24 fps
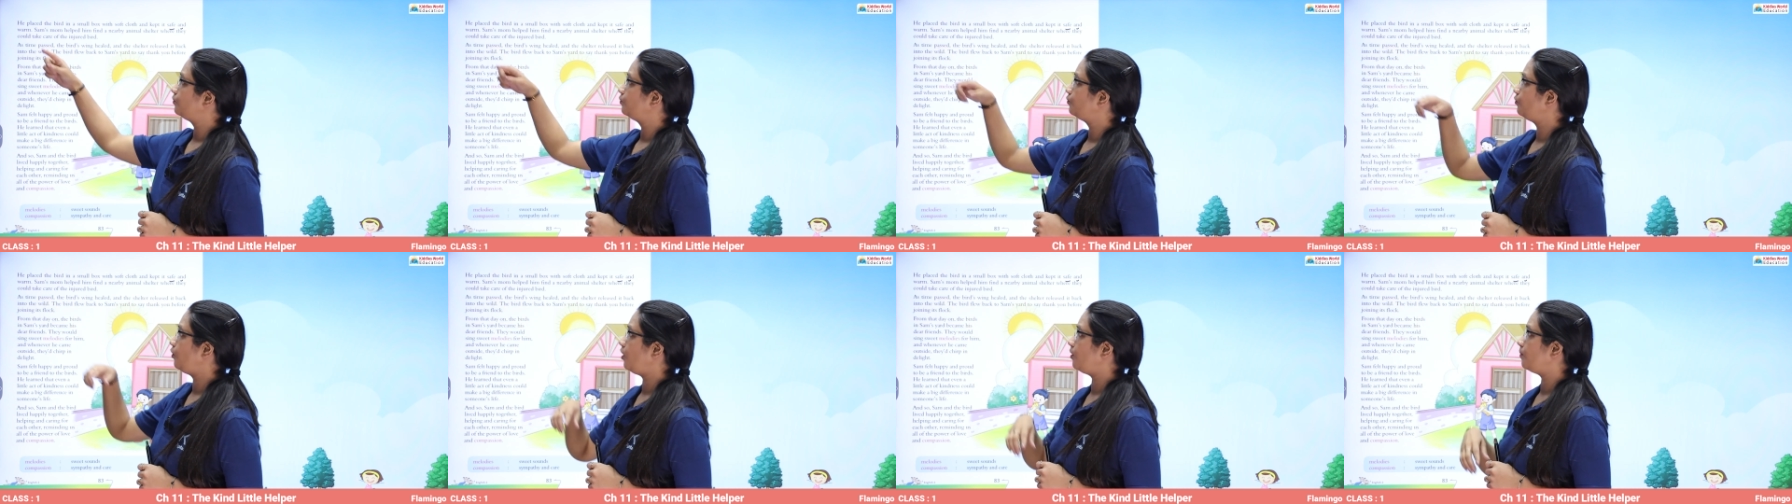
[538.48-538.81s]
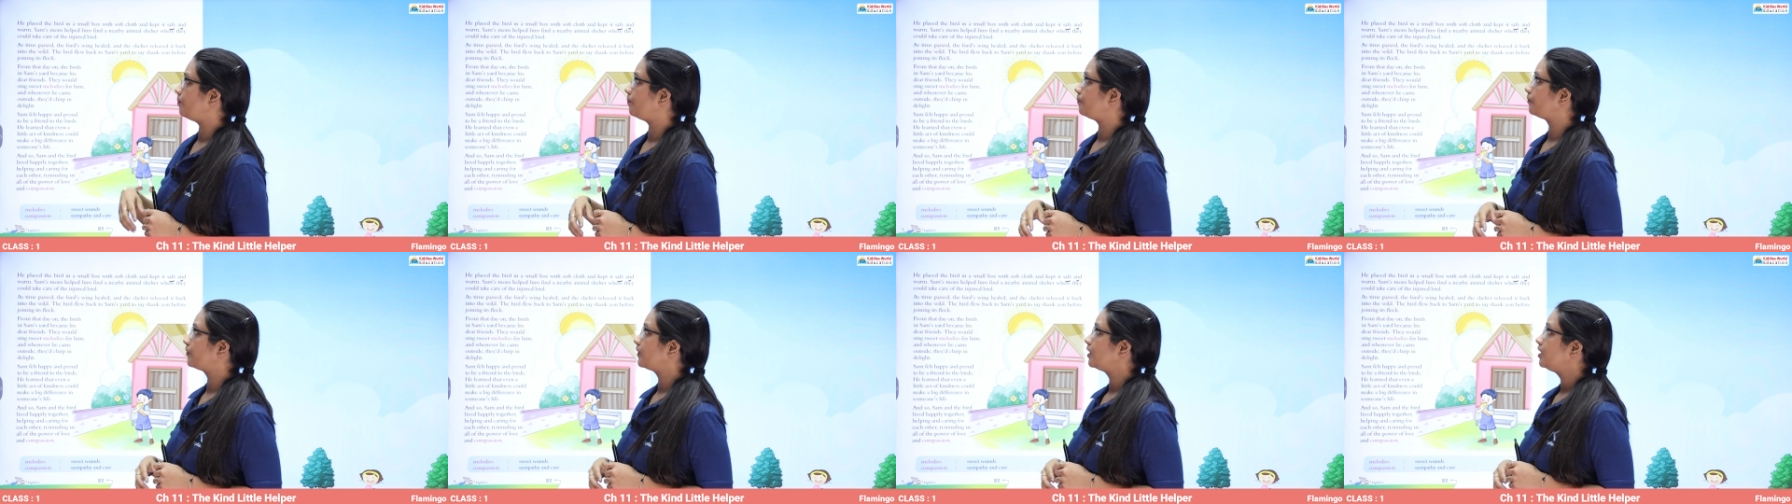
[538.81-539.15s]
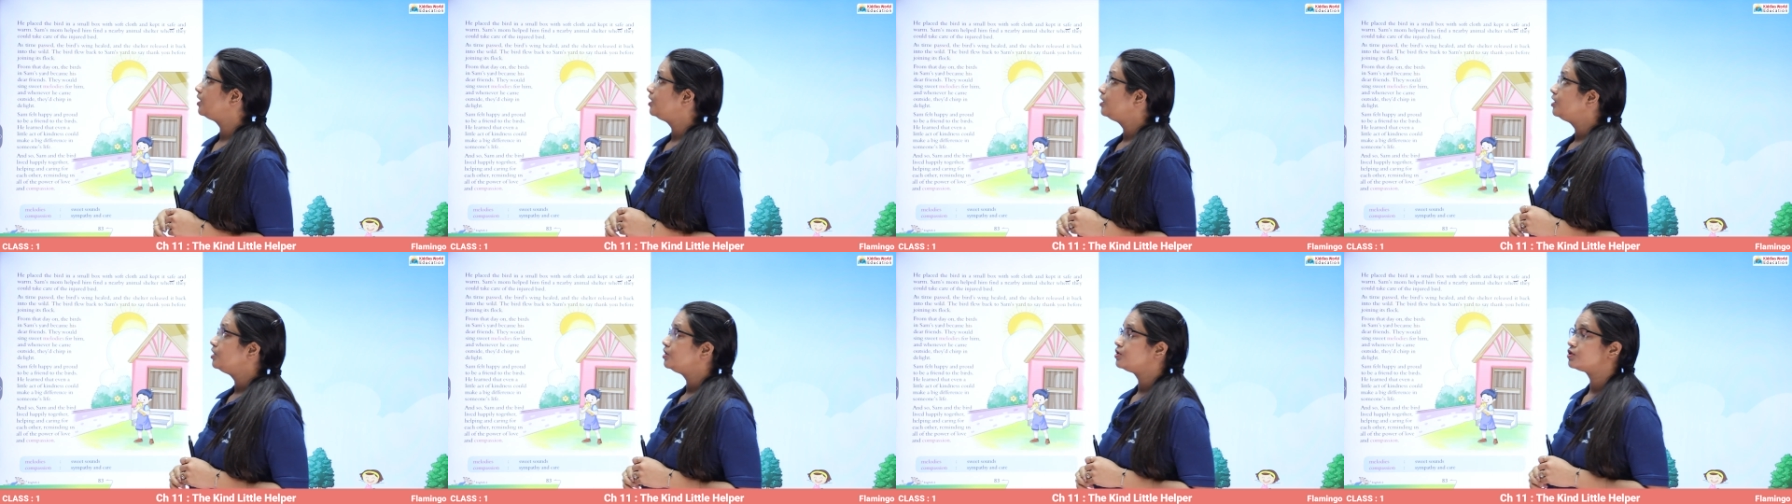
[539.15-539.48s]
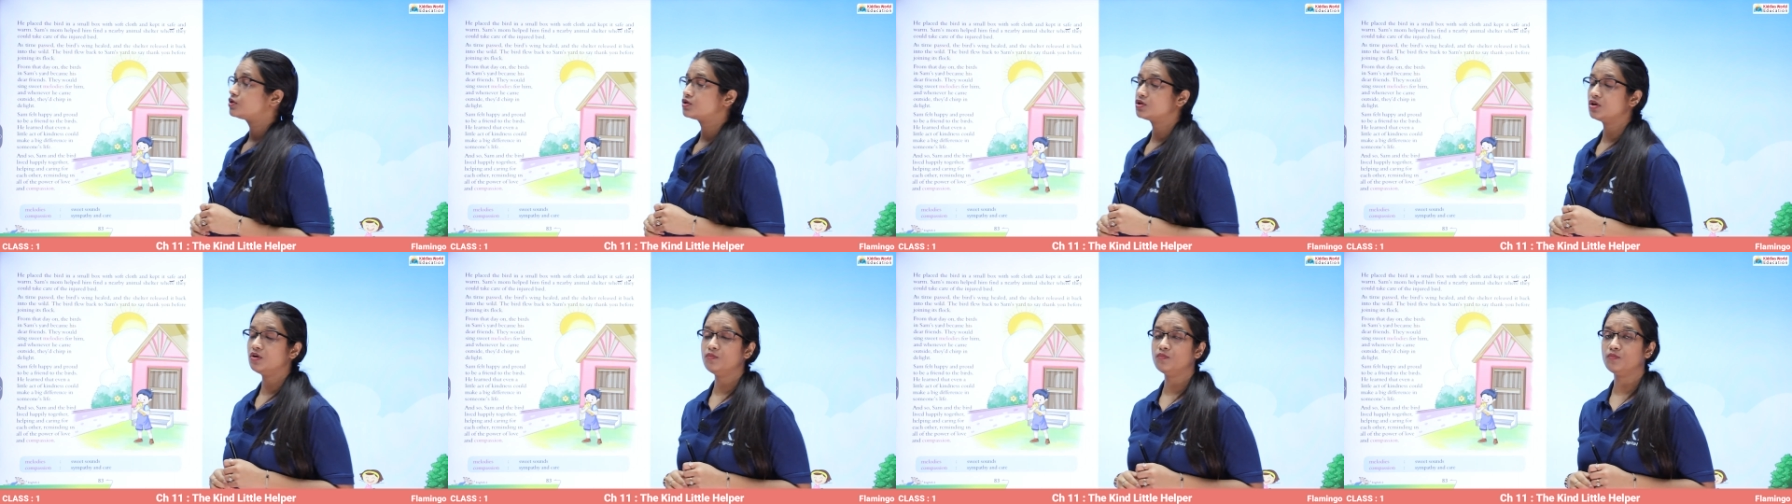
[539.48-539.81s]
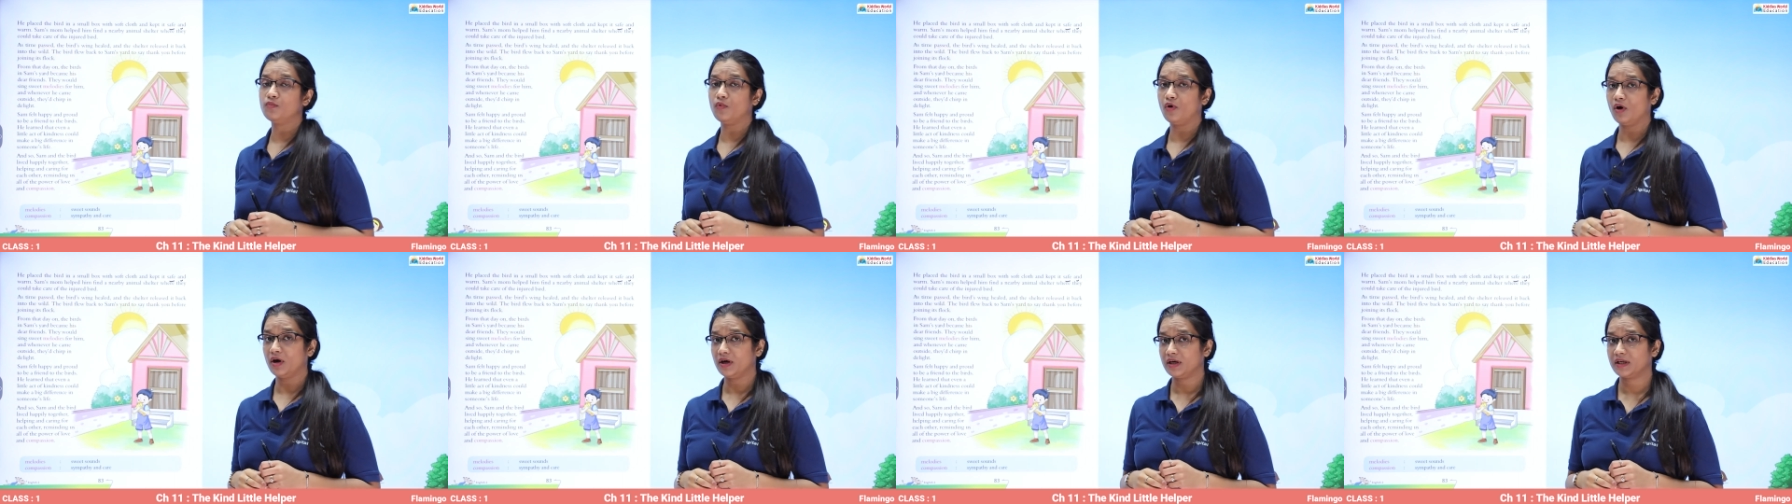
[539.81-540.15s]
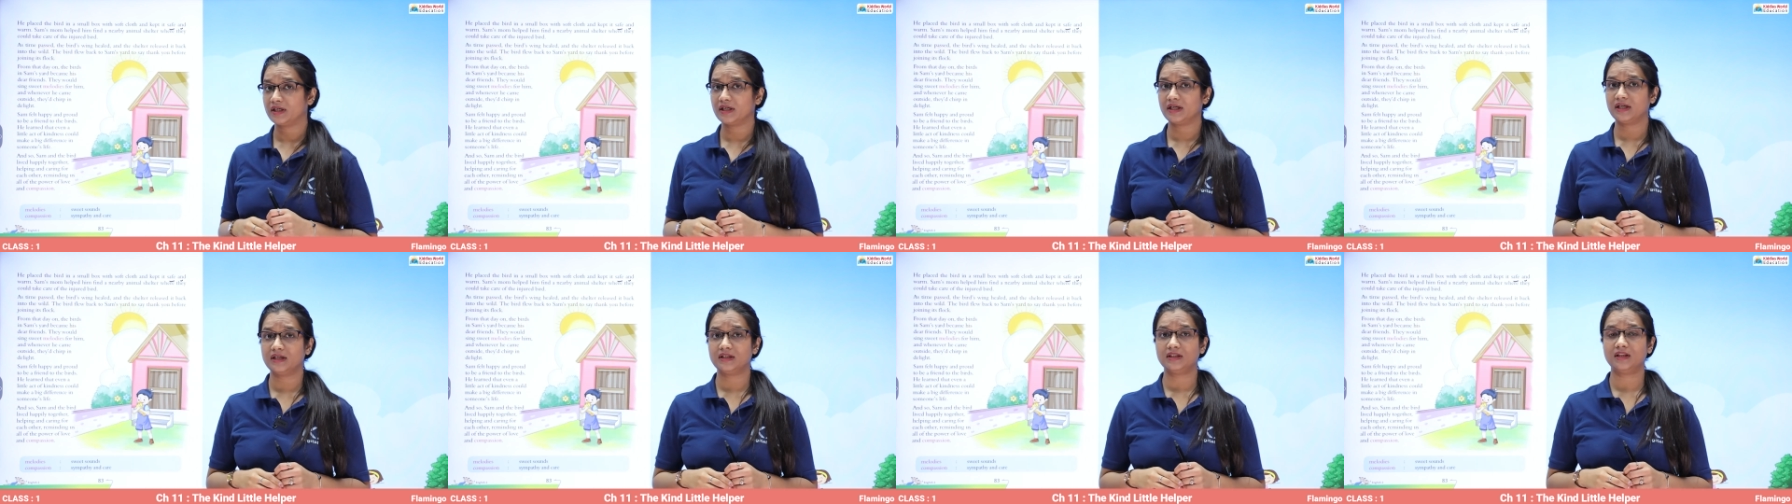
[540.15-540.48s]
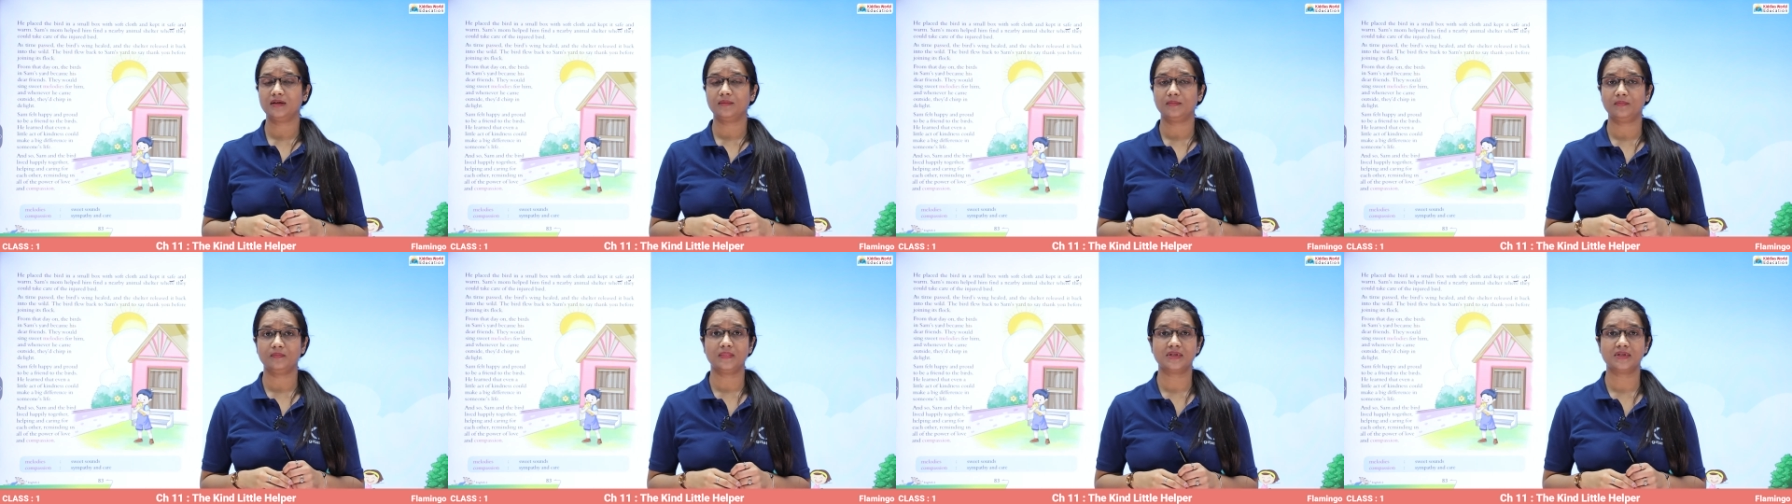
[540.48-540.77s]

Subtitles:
warm. So what did